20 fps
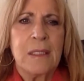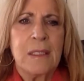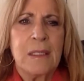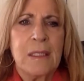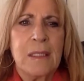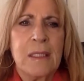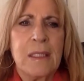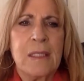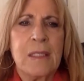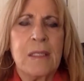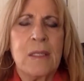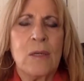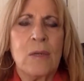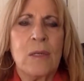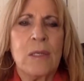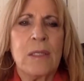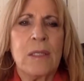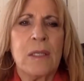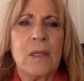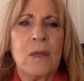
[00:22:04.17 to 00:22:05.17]
is knowing
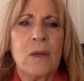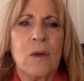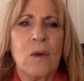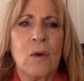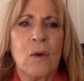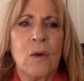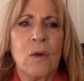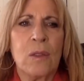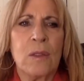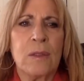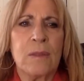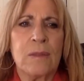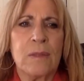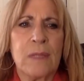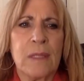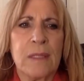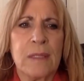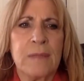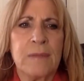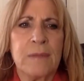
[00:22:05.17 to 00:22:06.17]
that all of
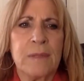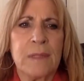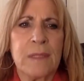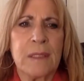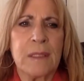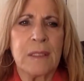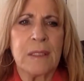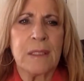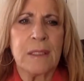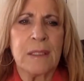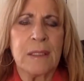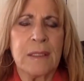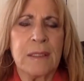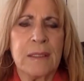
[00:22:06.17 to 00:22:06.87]
life is God.